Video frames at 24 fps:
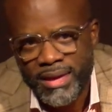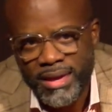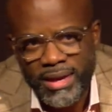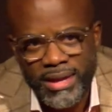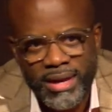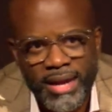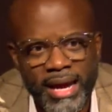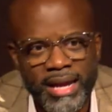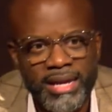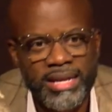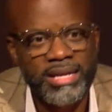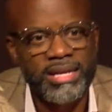and
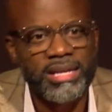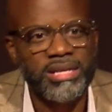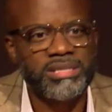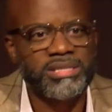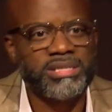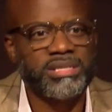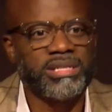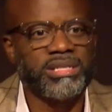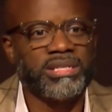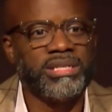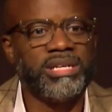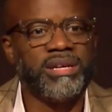I need us
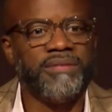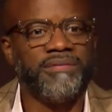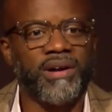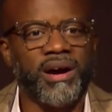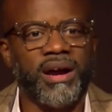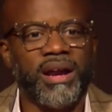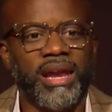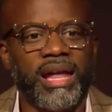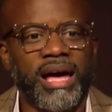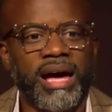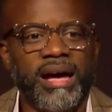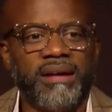to live
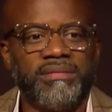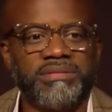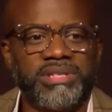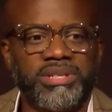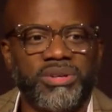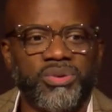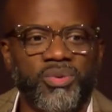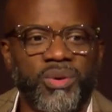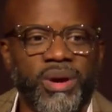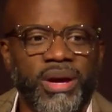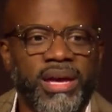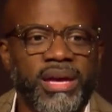our lives in
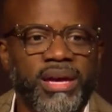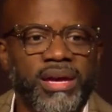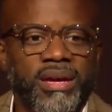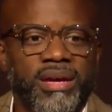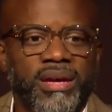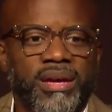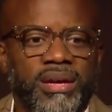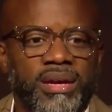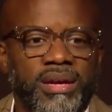a way